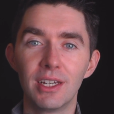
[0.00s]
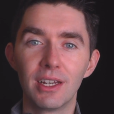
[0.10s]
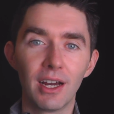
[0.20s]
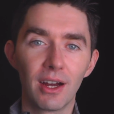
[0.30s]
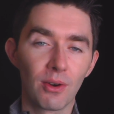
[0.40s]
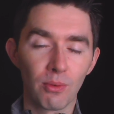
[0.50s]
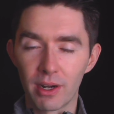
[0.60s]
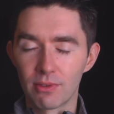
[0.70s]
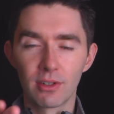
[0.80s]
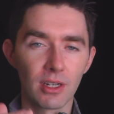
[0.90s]
uh, or
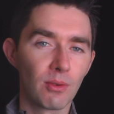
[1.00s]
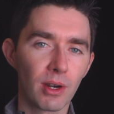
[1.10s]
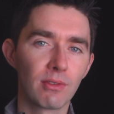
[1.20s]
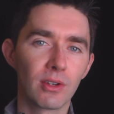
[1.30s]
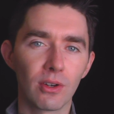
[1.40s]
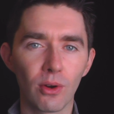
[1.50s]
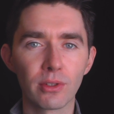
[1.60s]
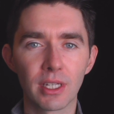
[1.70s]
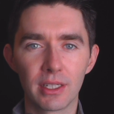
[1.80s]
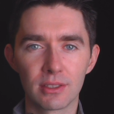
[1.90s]
whatever, you know, whatever your hole
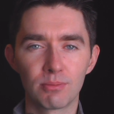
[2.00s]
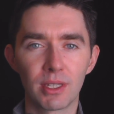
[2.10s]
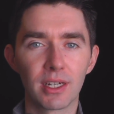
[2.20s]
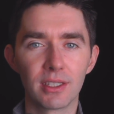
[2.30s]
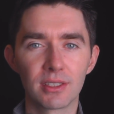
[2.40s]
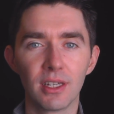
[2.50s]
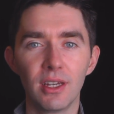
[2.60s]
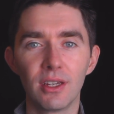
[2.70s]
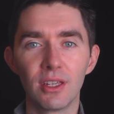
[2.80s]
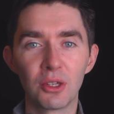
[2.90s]
size is, because
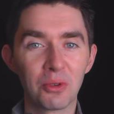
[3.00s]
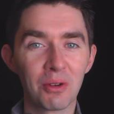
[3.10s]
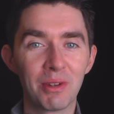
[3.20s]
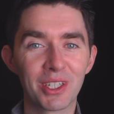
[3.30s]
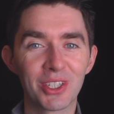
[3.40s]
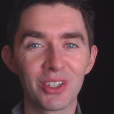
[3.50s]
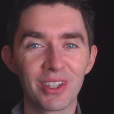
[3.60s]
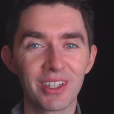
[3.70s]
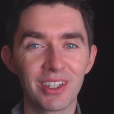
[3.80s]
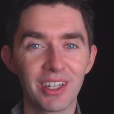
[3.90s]
you want to make sure
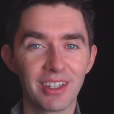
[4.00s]
that, uh,